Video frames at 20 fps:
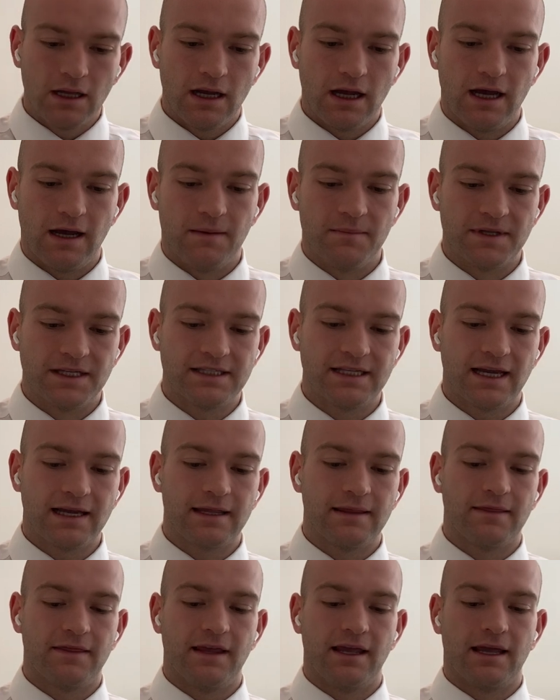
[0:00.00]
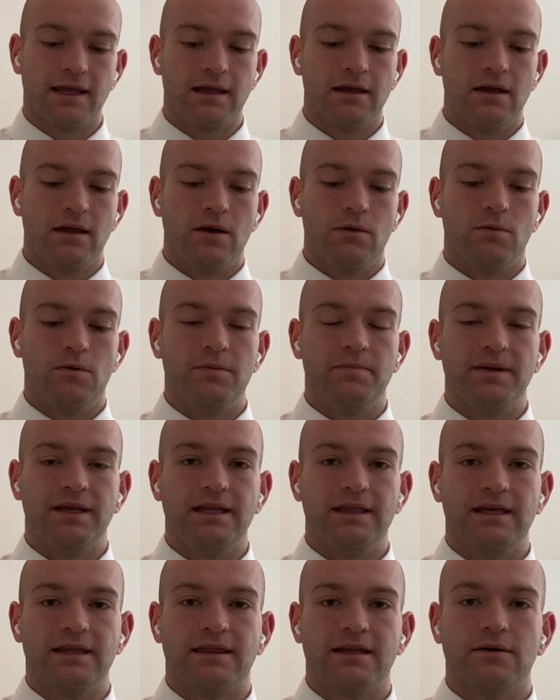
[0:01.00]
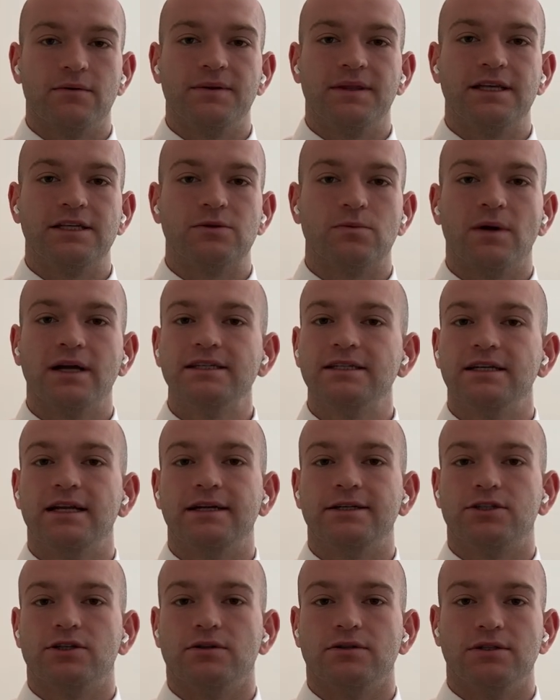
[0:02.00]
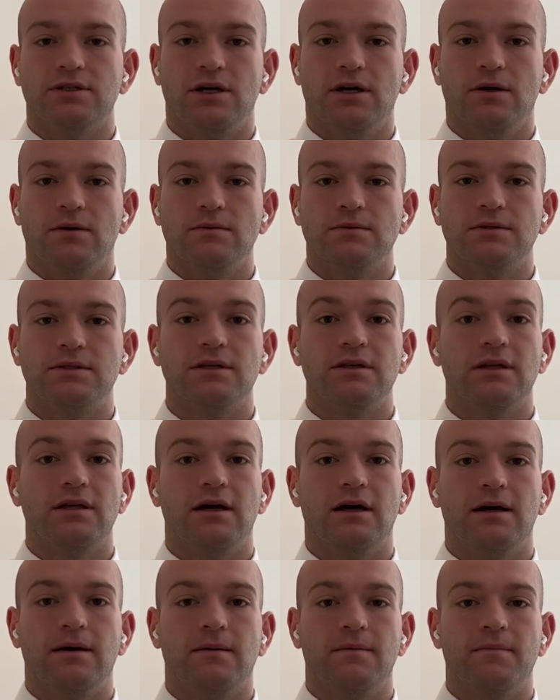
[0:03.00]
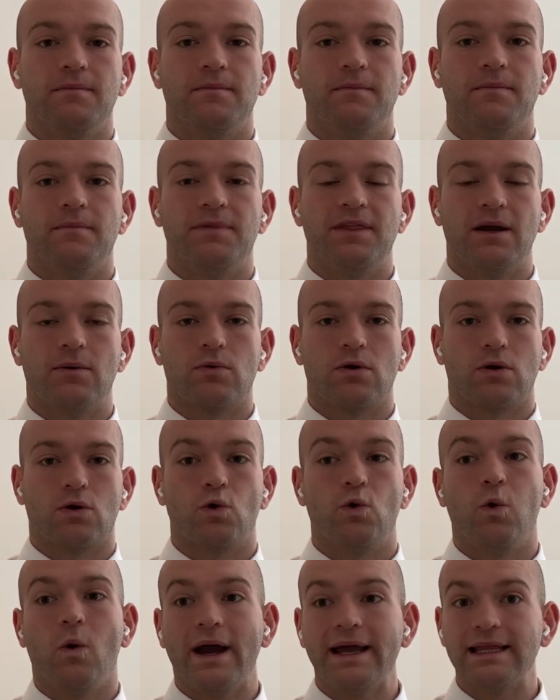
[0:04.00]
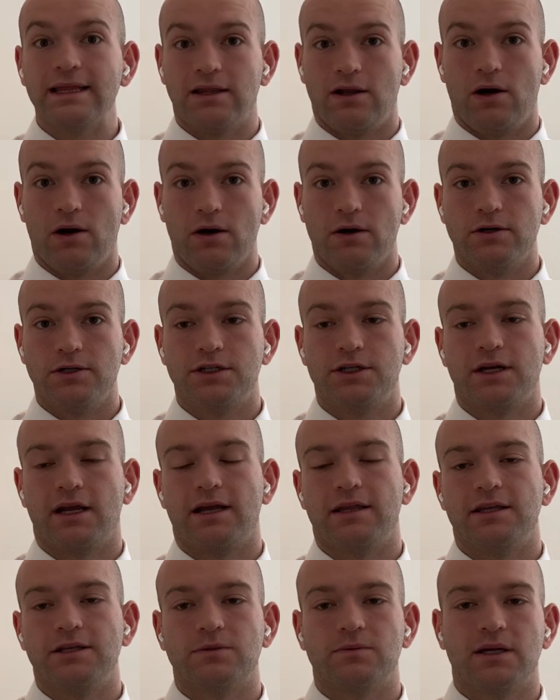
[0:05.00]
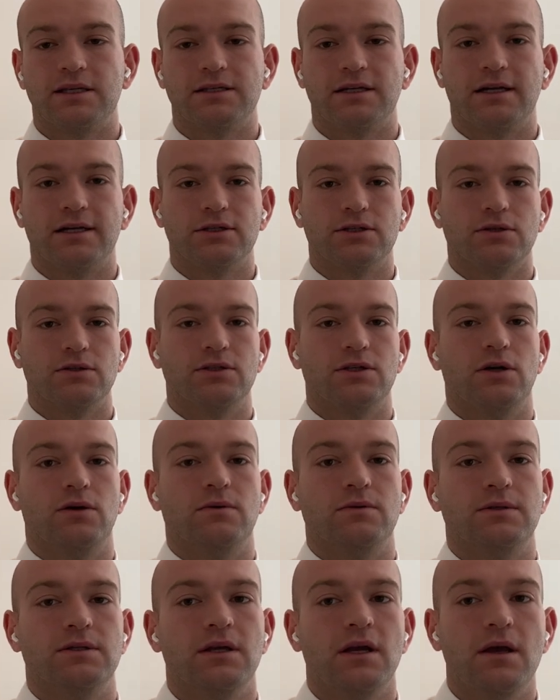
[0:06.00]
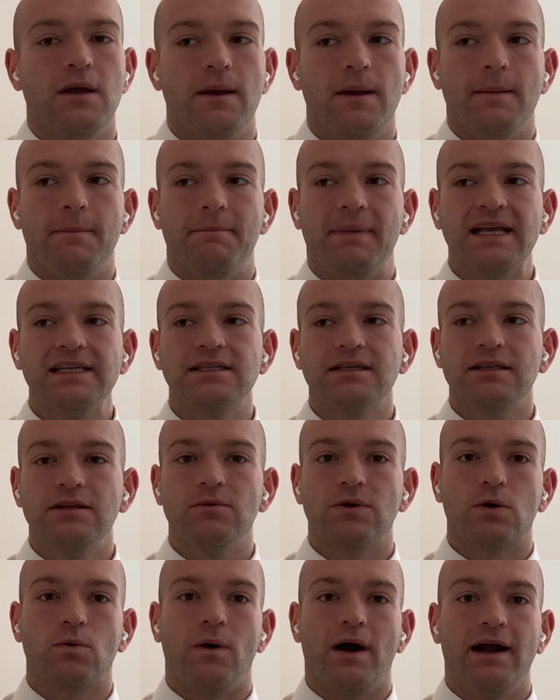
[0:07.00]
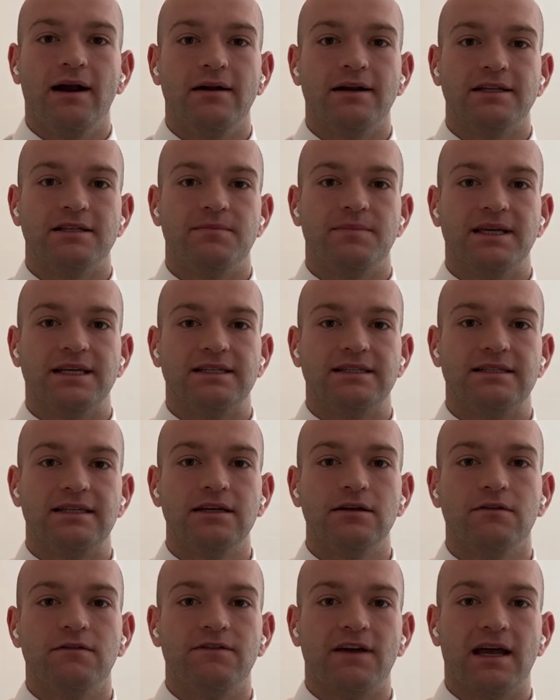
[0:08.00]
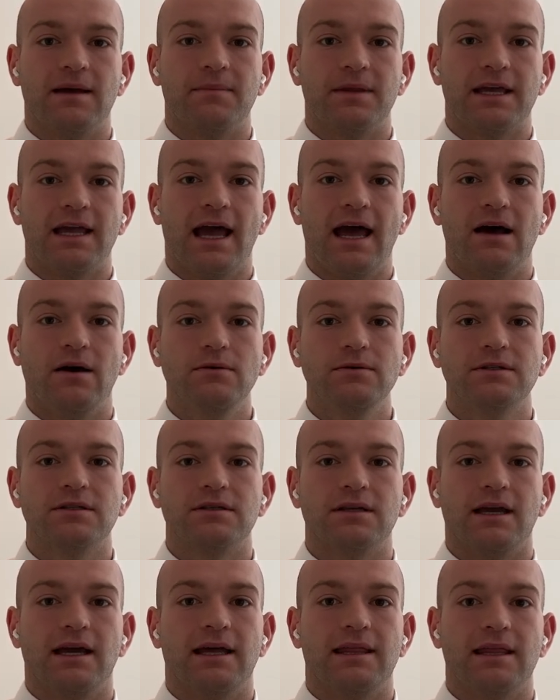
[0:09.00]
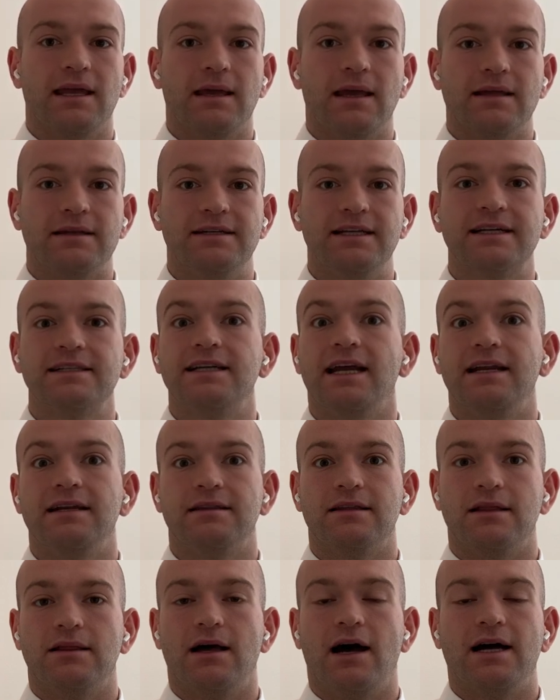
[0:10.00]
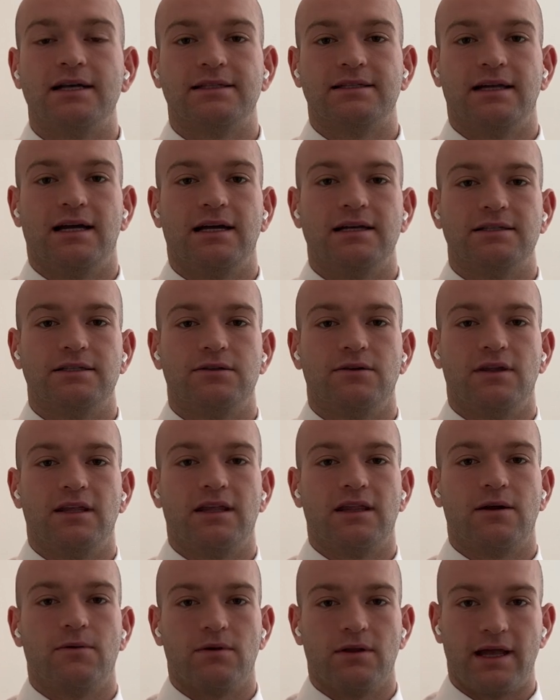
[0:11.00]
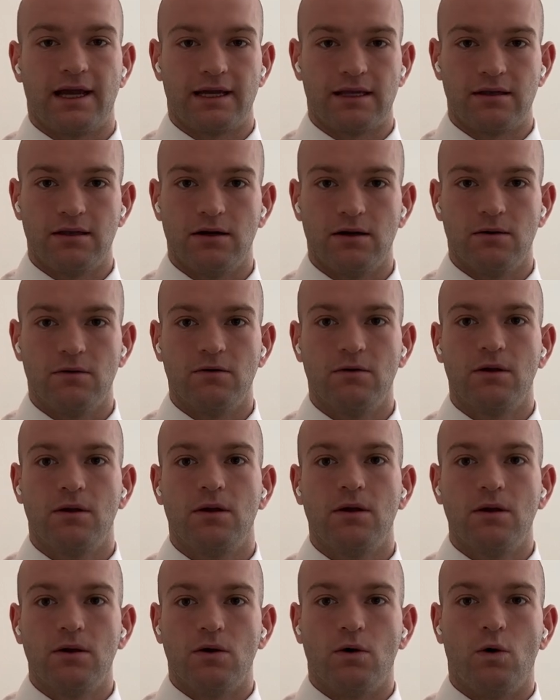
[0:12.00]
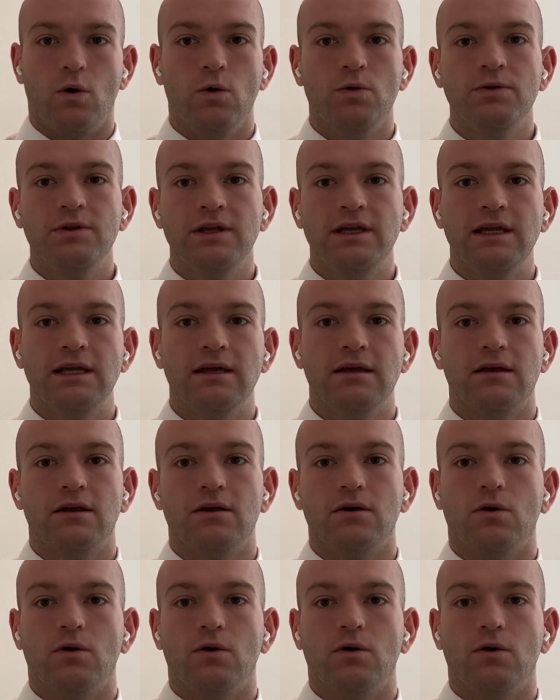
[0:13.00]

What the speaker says: The second thing would be that there were these residential zones that were quite large, and these residential zones basically required it to be a single family house, and they dictated the lot size so that they were like, you know, only